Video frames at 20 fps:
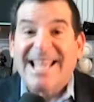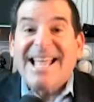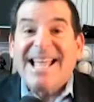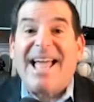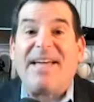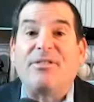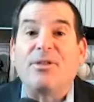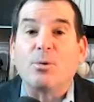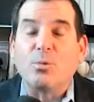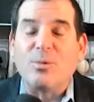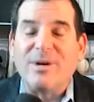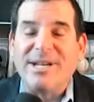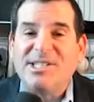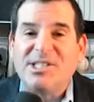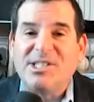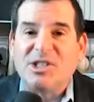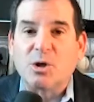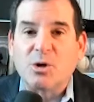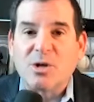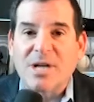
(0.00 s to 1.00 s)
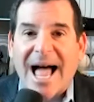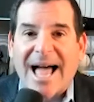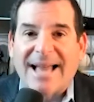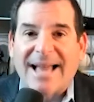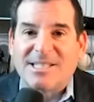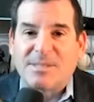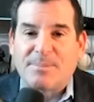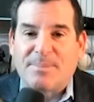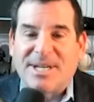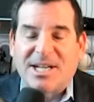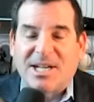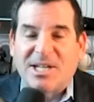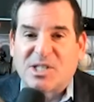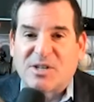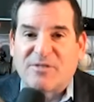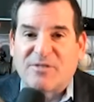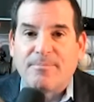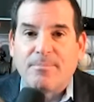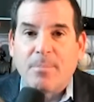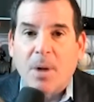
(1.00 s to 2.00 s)
And the reason you're not is because
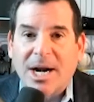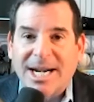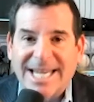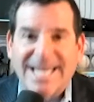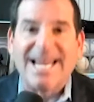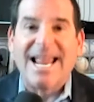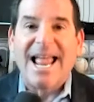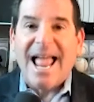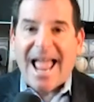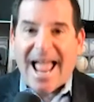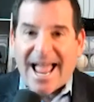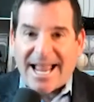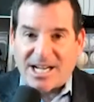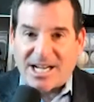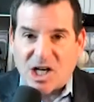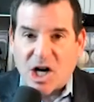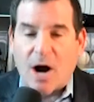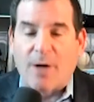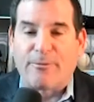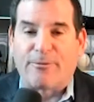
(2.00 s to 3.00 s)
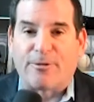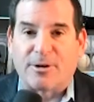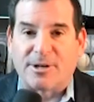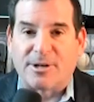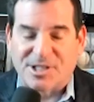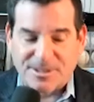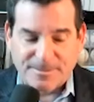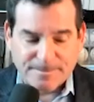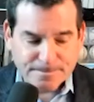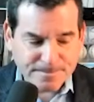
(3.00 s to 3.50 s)
of money and comfort.